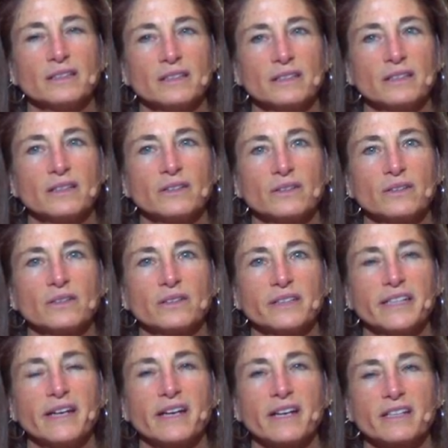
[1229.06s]
you know,
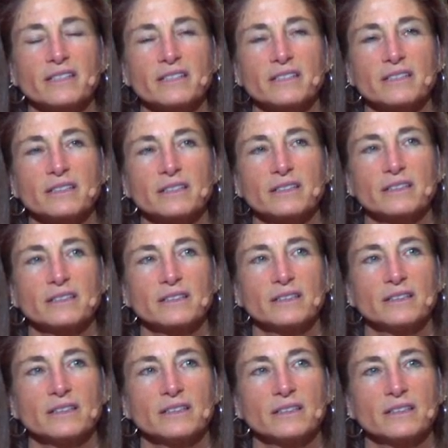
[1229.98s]
yes,
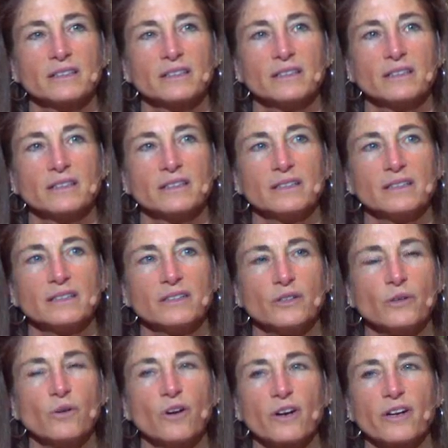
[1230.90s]

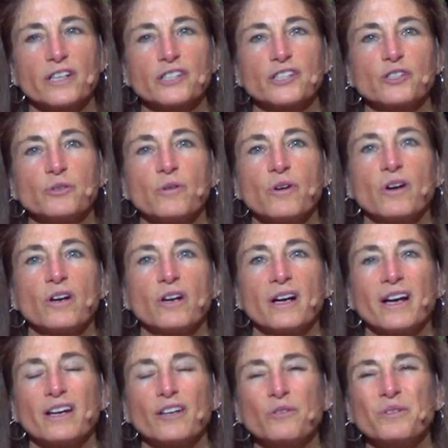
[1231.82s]
you are as you are.
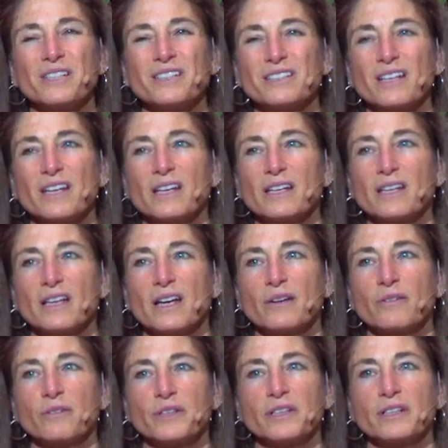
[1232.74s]
How do we say
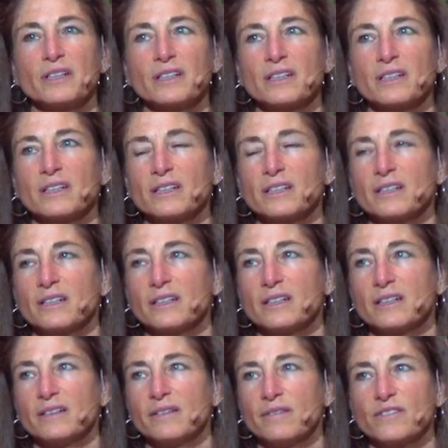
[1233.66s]
that, really?
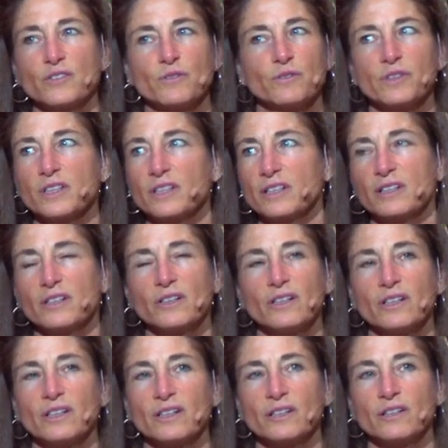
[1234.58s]
It's really
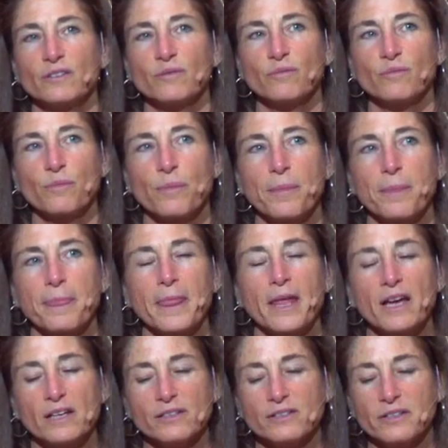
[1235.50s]
hard.
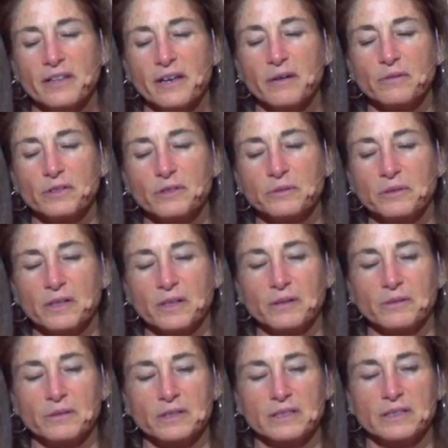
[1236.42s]
So that was what
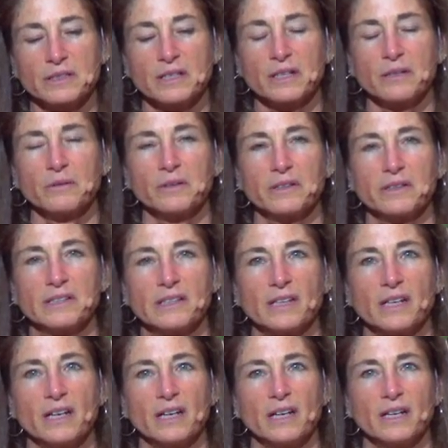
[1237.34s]
I was stuck with
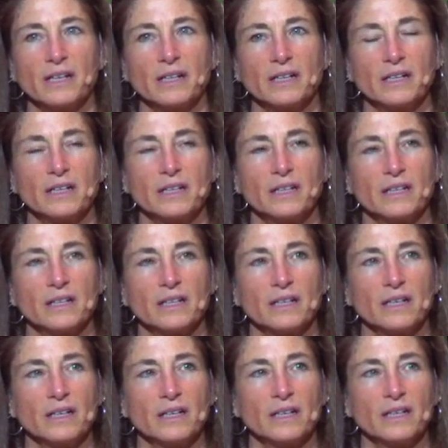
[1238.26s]
today.
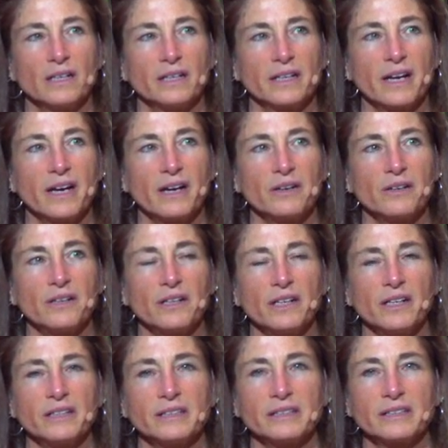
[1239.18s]
Like, how
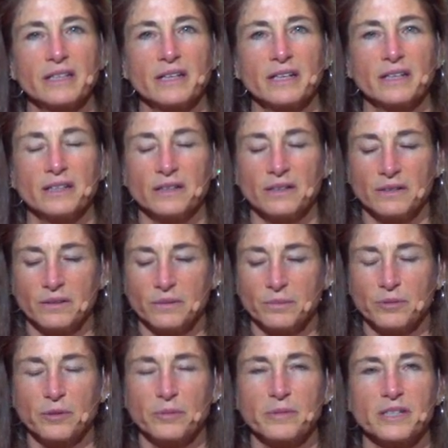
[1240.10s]
could I say, you know,
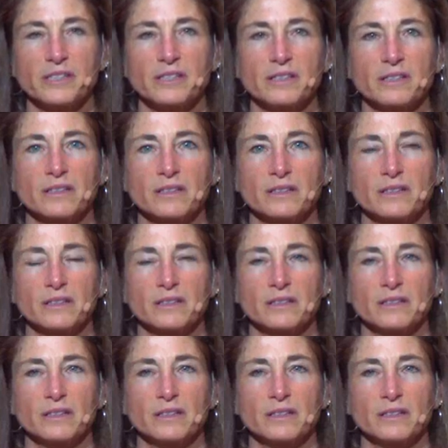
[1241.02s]
permission?